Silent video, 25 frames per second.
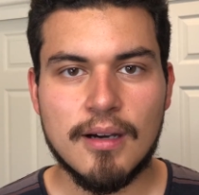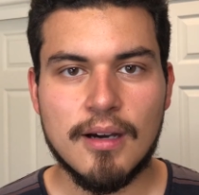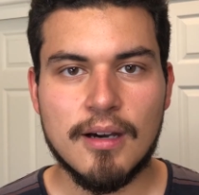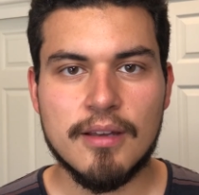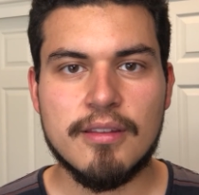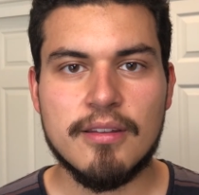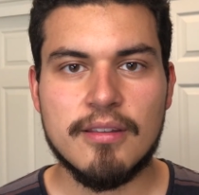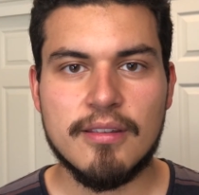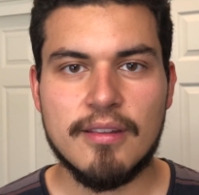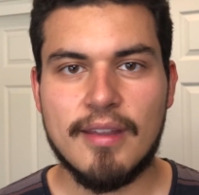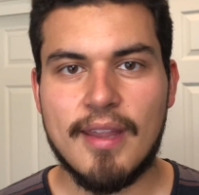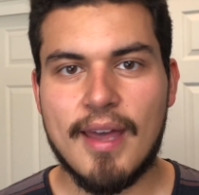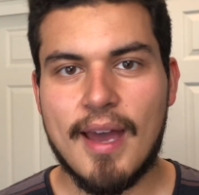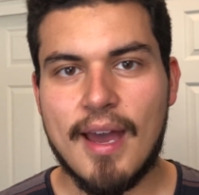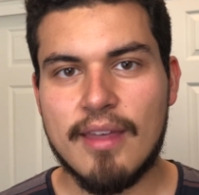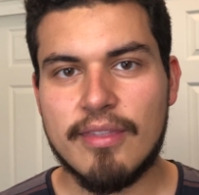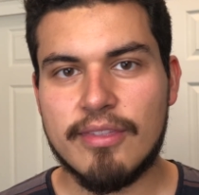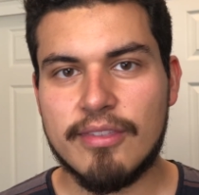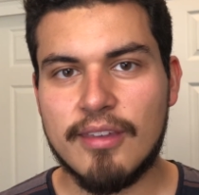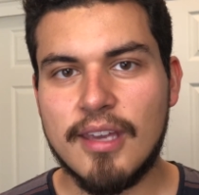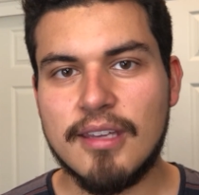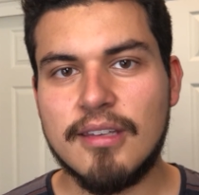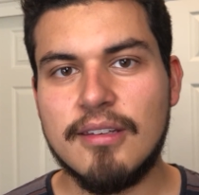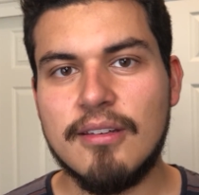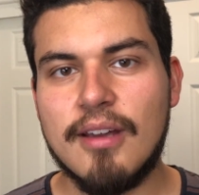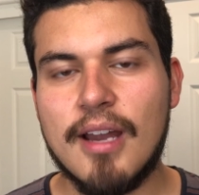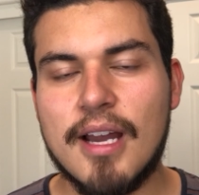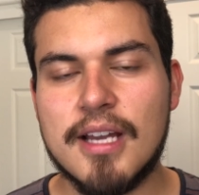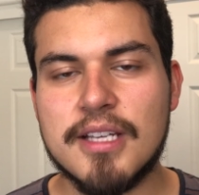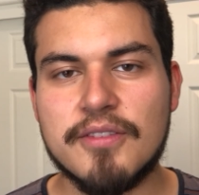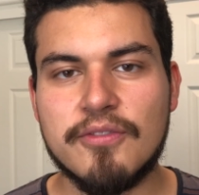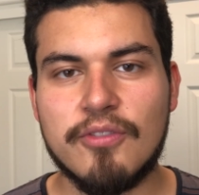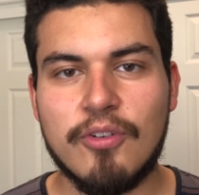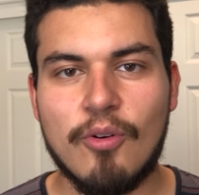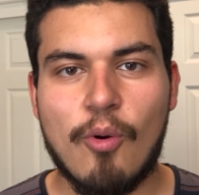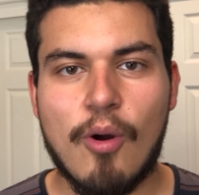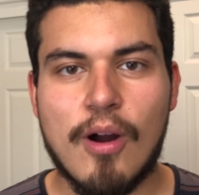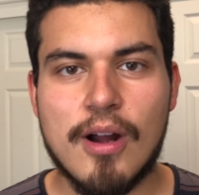Other than that, thank you guys
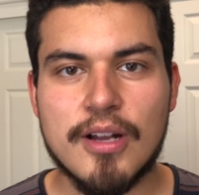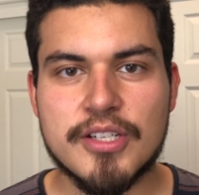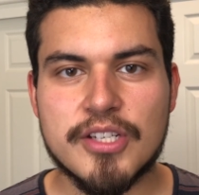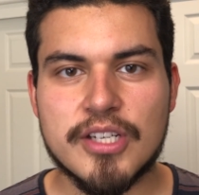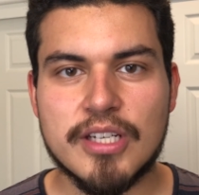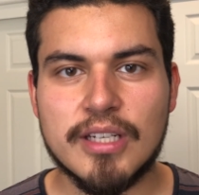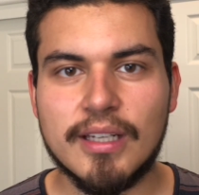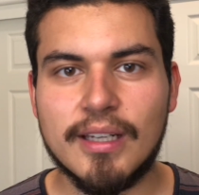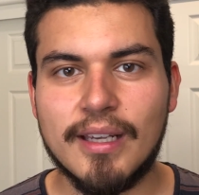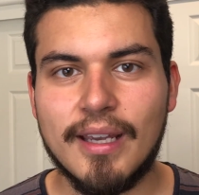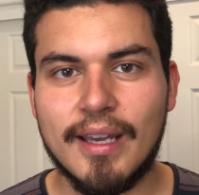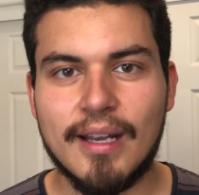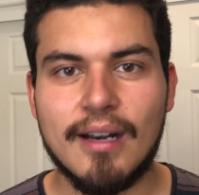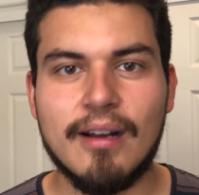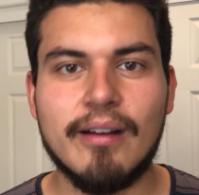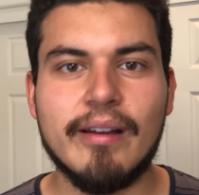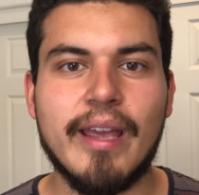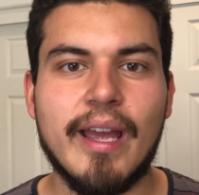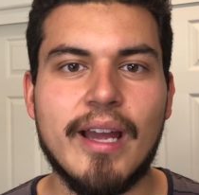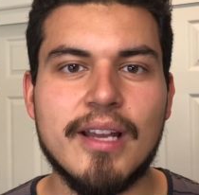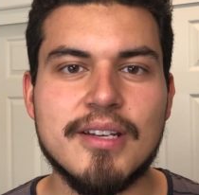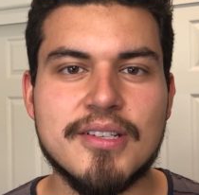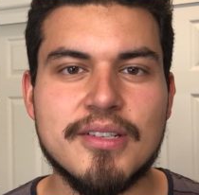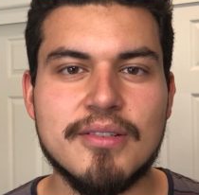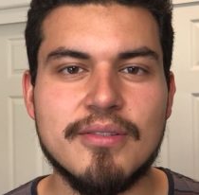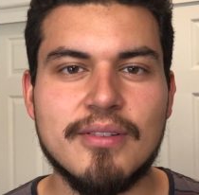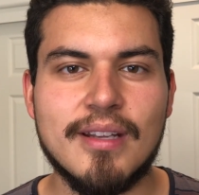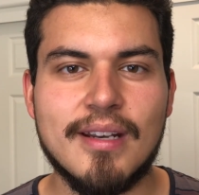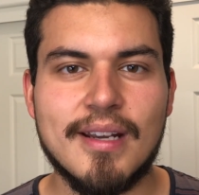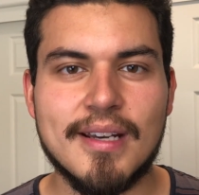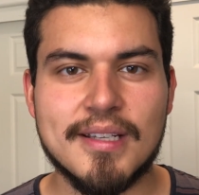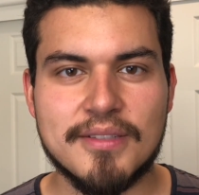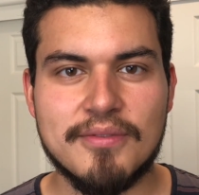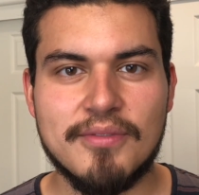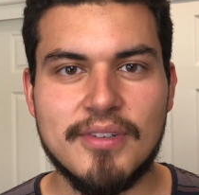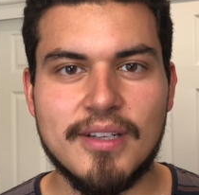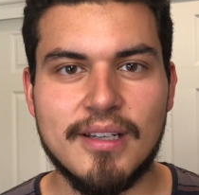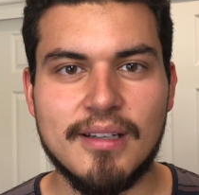for watching, and I'll catch you in the
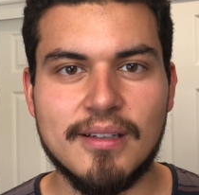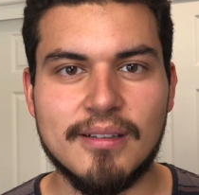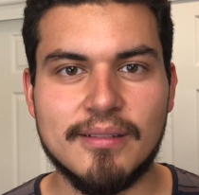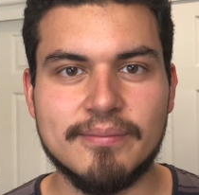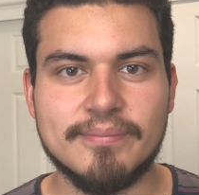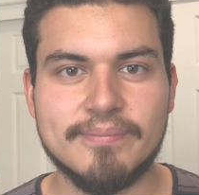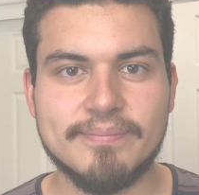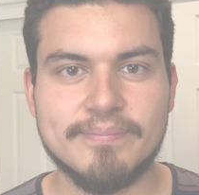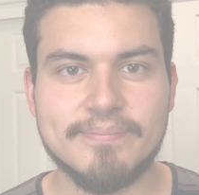next video.